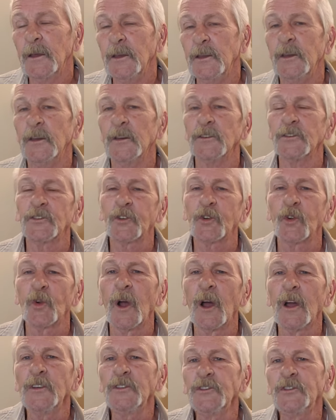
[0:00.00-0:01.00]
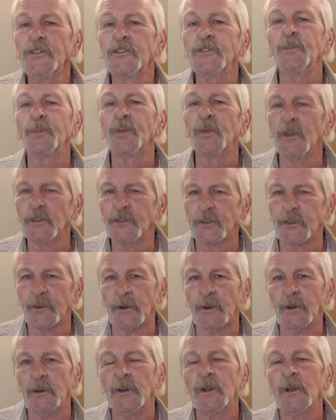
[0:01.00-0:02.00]
He is Christ's
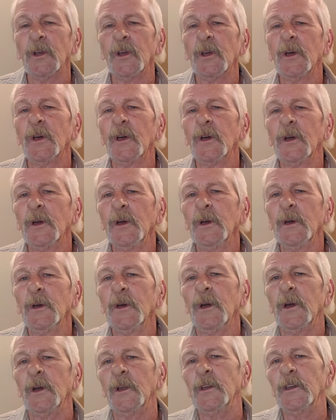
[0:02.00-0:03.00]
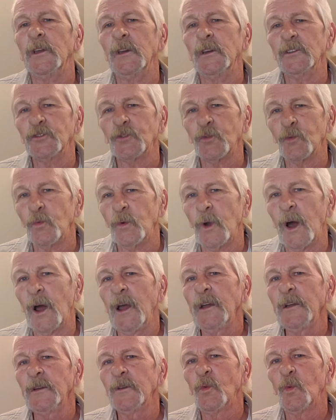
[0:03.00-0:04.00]
prisoner, and he is
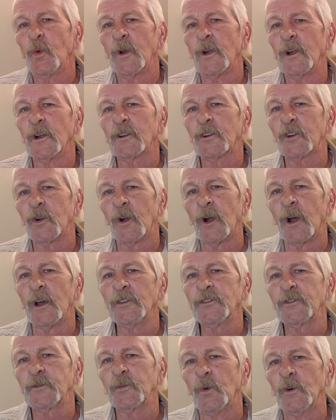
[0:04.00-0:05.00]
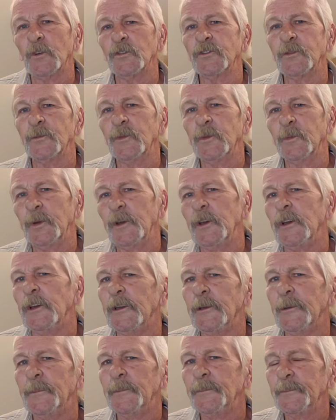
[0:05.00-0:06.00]
right where Christ wants him to be.